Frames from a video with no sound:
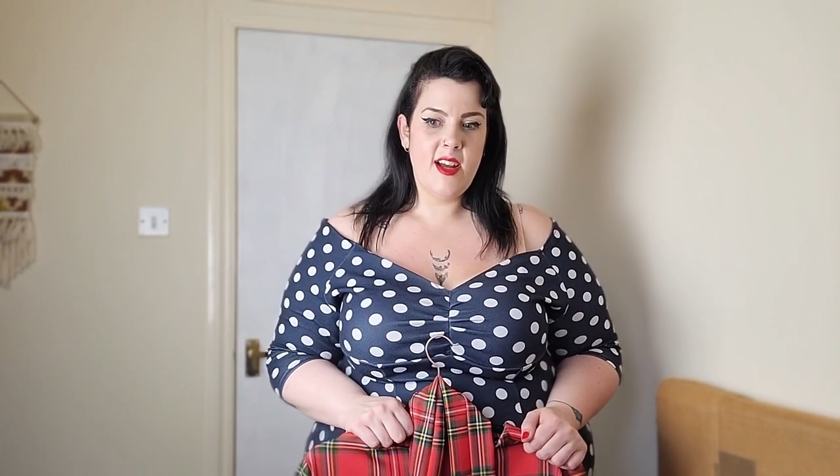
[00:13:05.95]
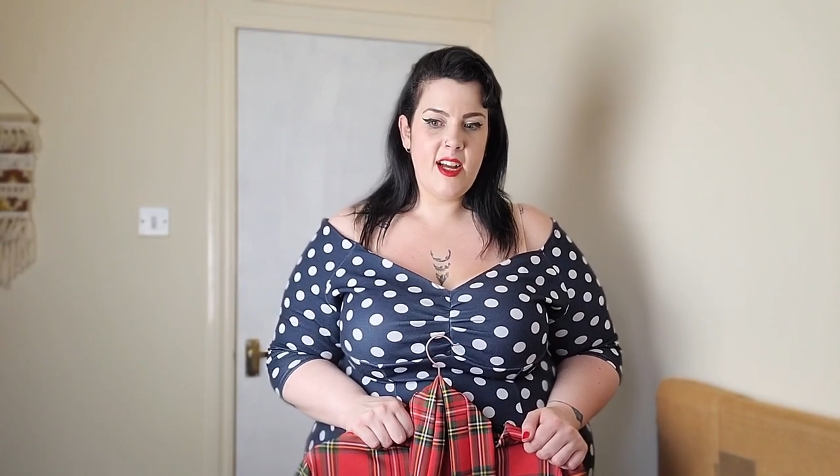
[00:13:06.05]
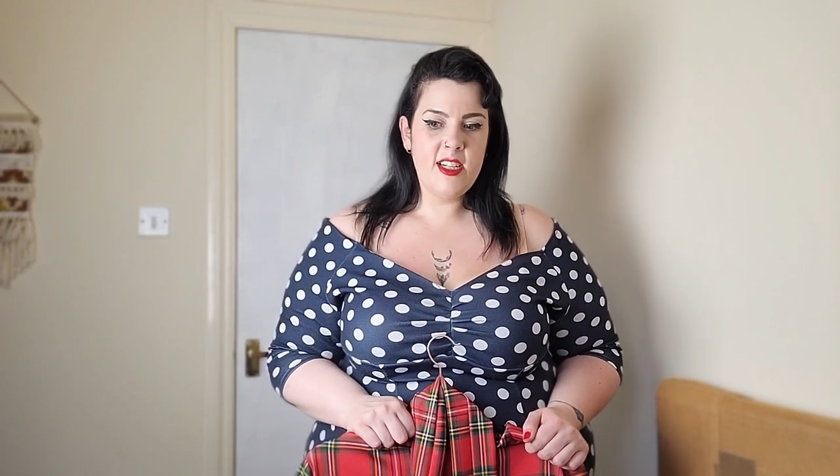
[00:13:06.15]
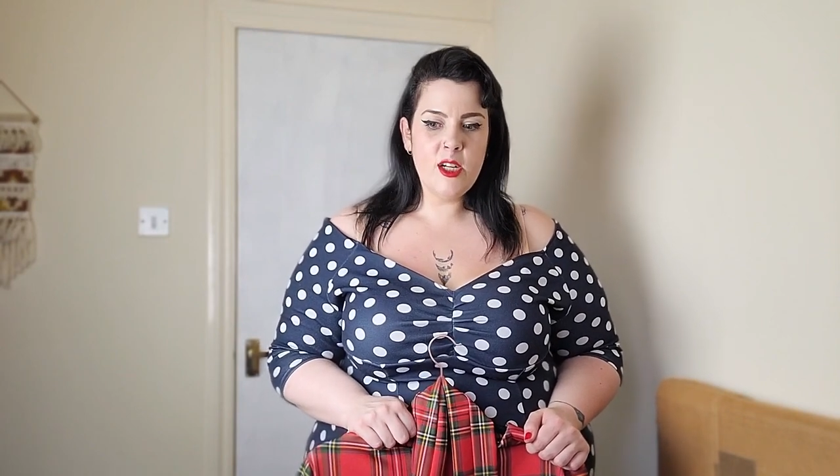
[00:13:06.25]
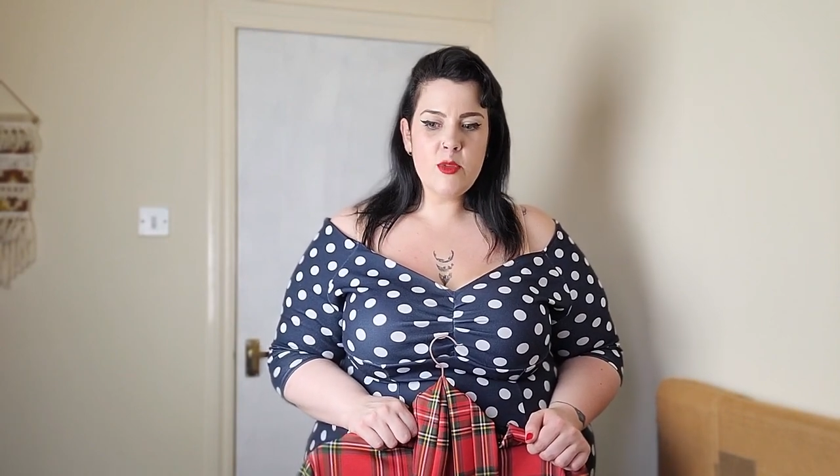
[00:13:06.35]

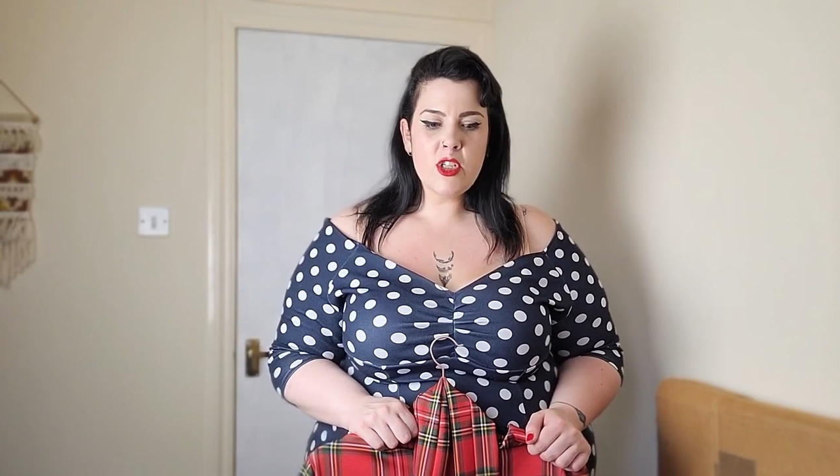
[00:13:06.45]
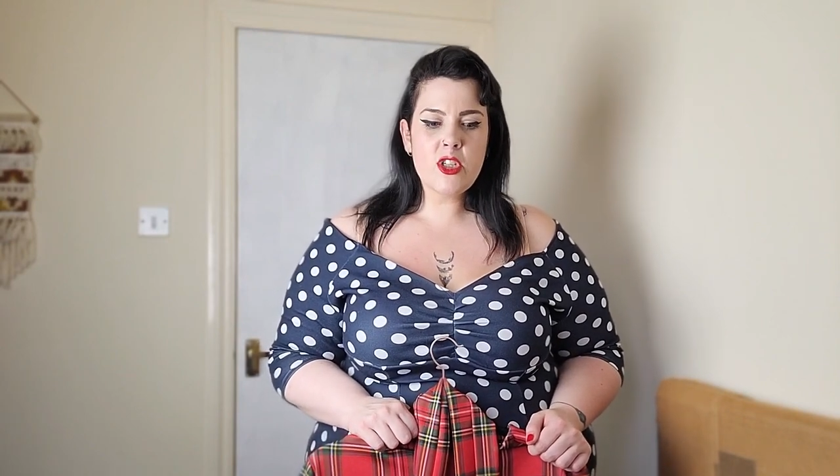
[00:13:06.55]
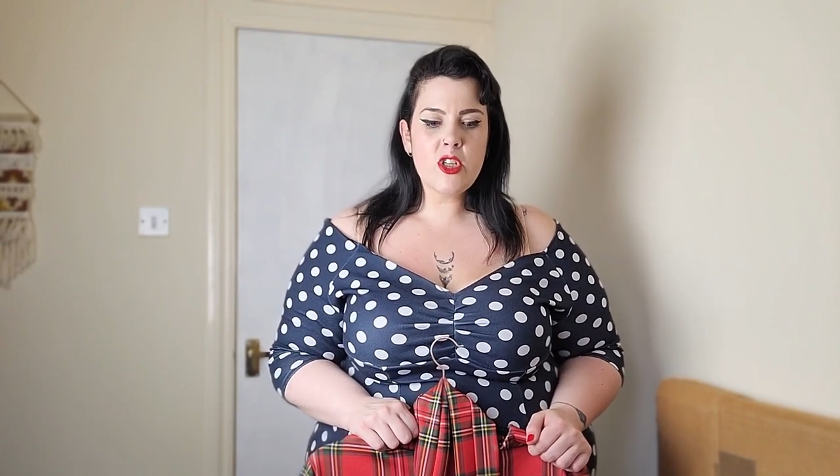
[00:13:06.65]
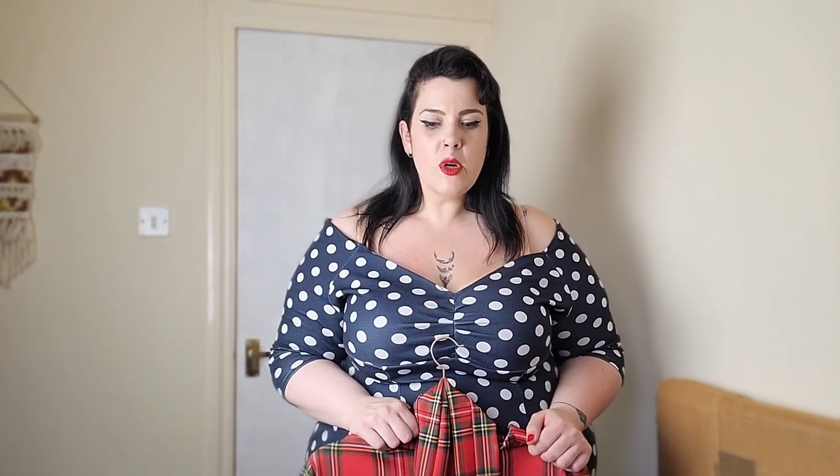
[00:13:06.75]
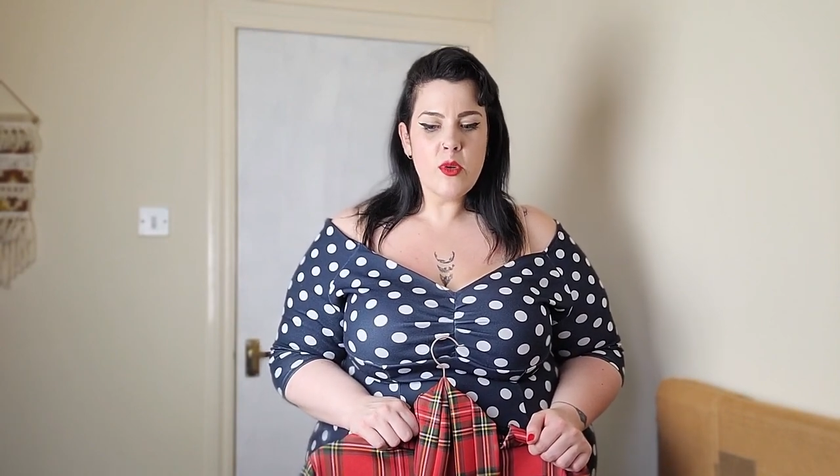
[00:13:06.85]
And I was
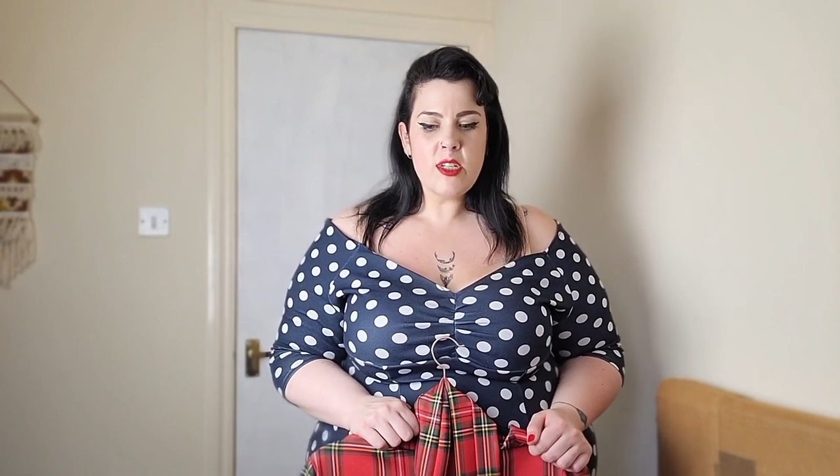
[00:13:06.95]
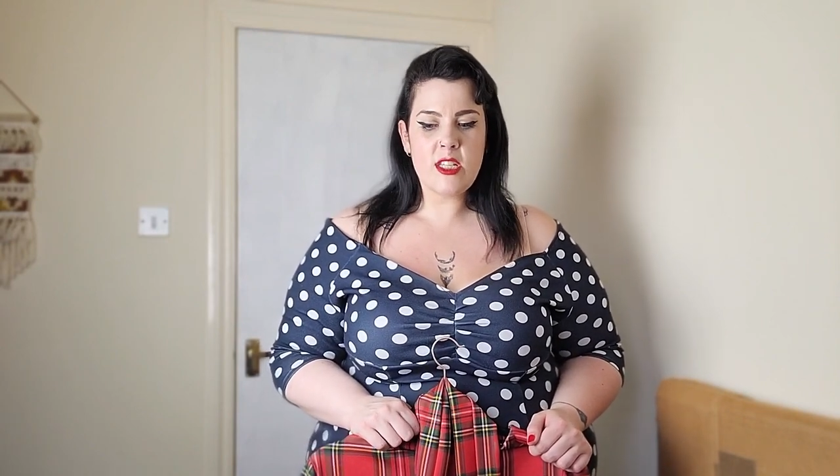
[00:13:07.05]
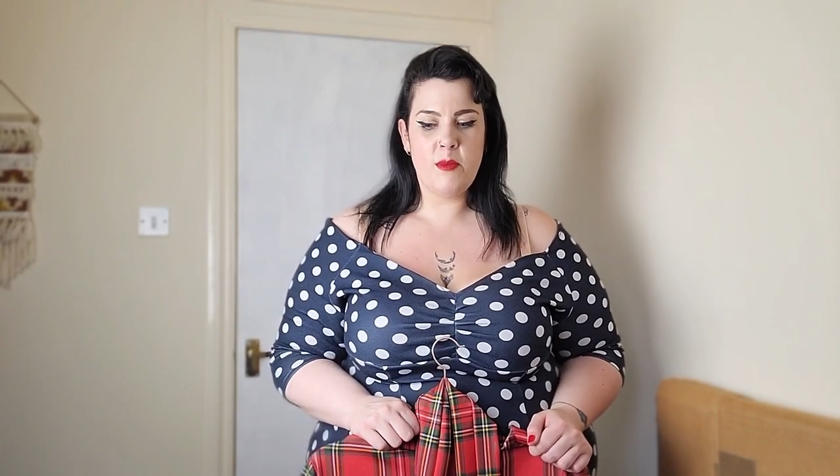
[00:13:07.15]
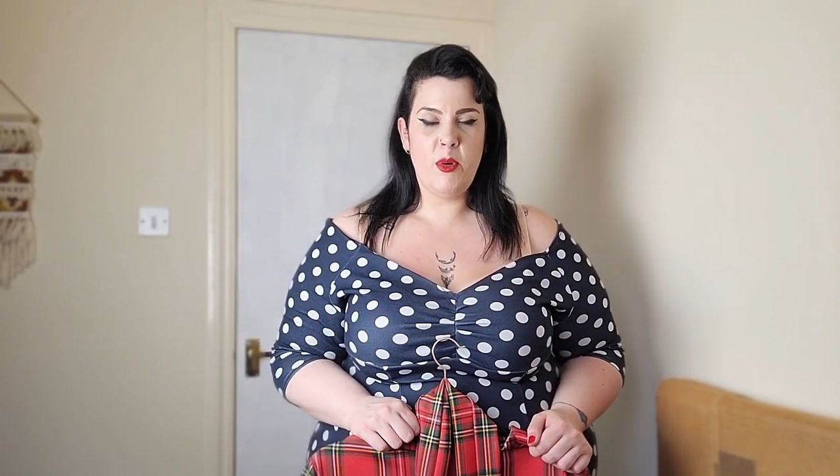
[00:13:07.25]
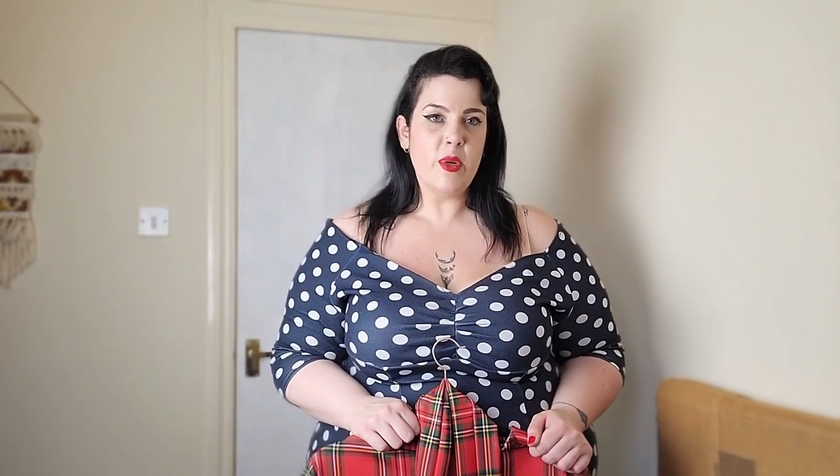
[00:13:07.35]
so
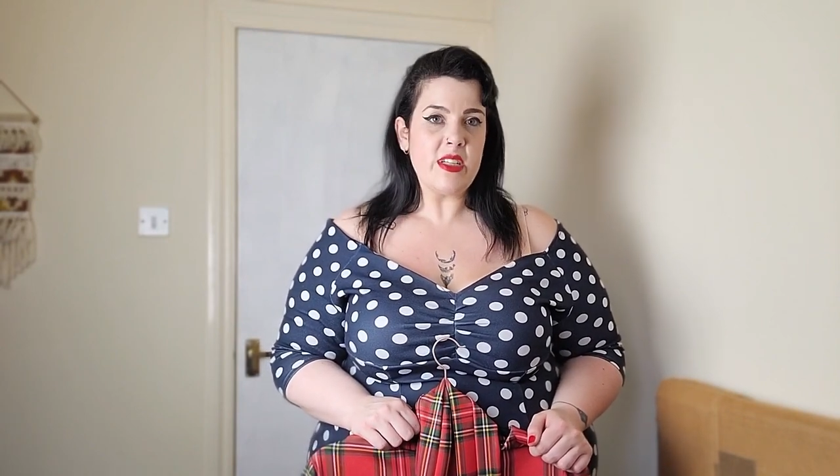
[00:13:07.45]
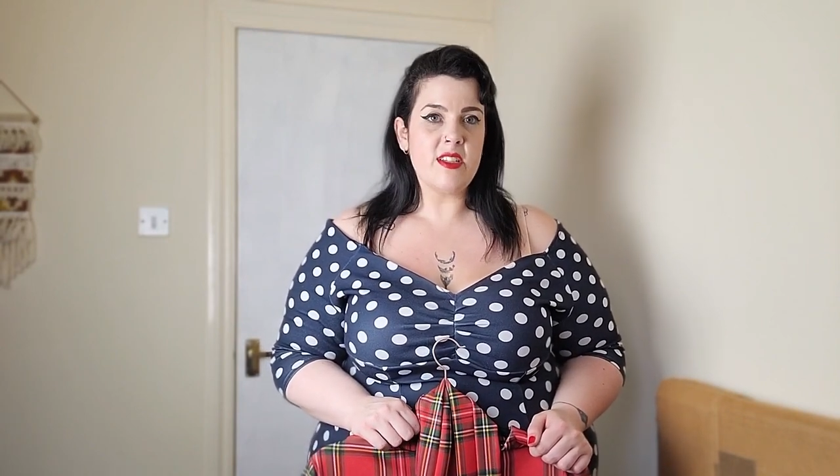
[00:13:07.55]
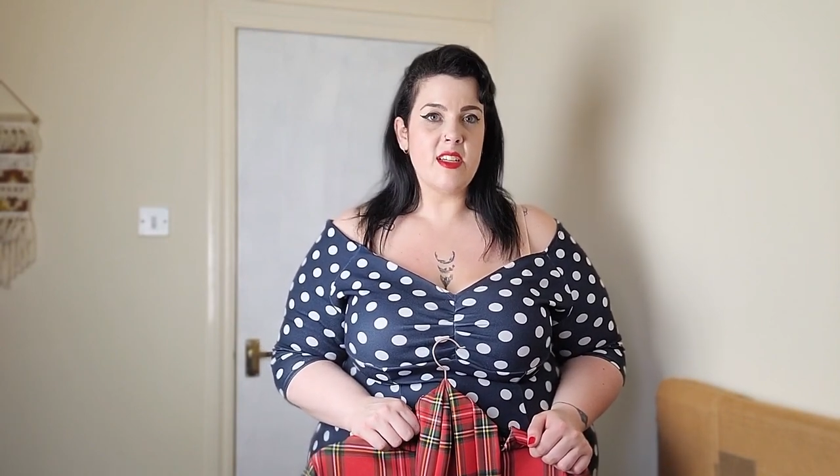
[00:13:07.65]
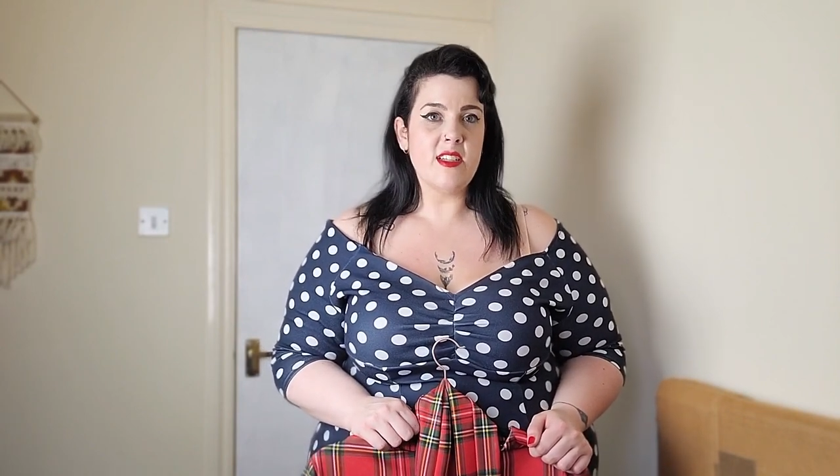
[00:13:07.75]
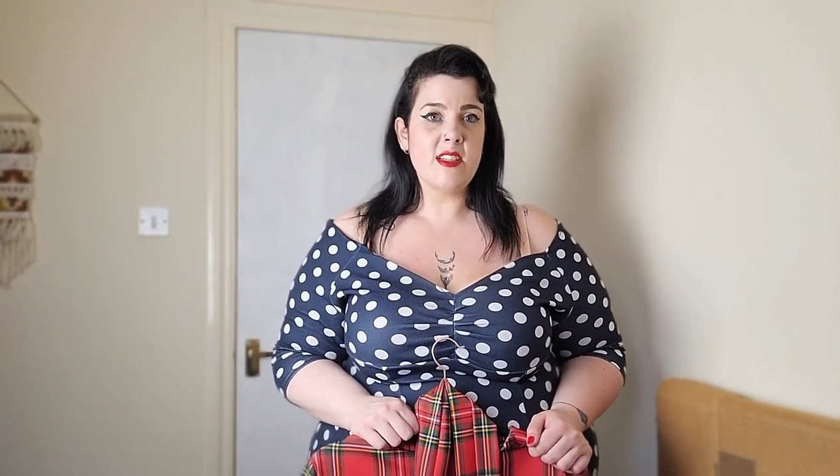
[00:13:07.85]

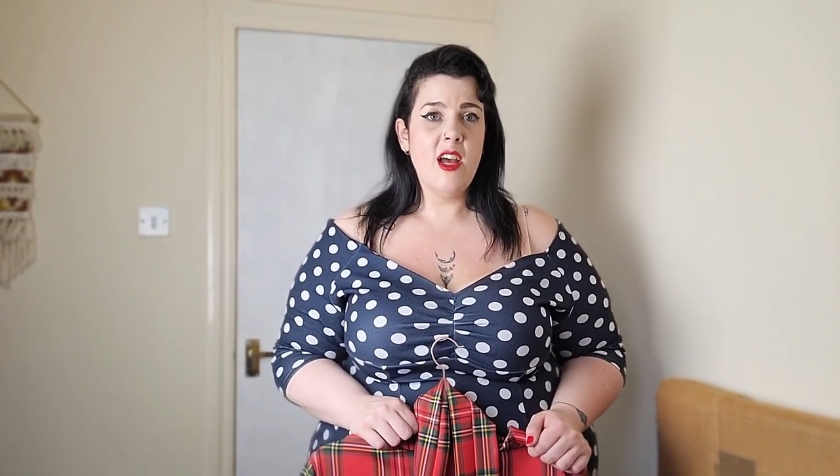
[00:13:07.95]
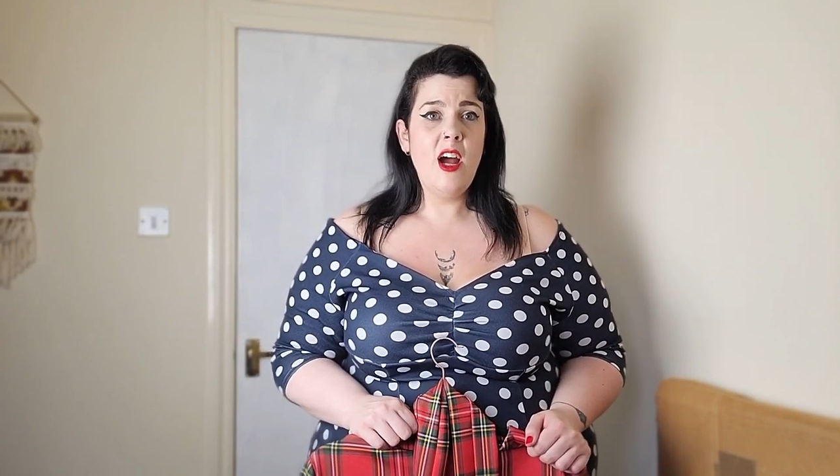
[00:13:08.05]
disappointed.